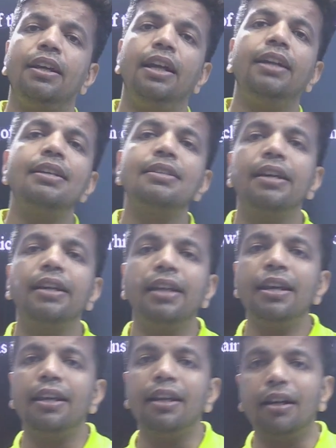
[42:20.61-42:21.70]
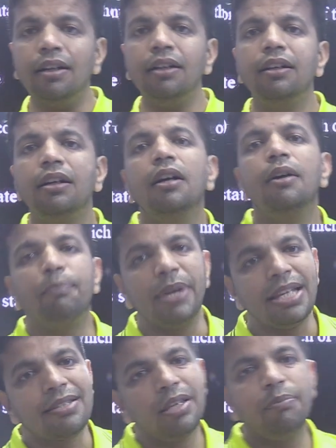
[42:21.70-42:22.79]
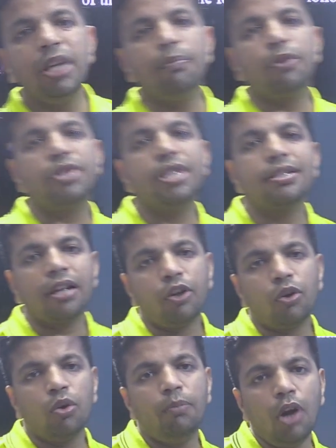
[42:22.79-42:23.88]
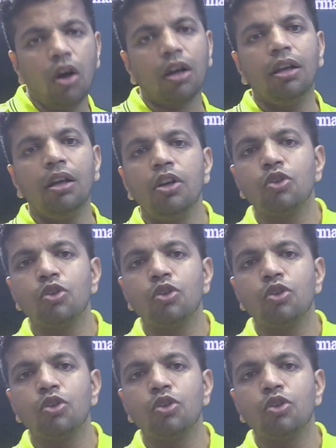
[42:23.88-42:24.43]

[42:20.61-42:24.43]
It is written in a PCB, process control block.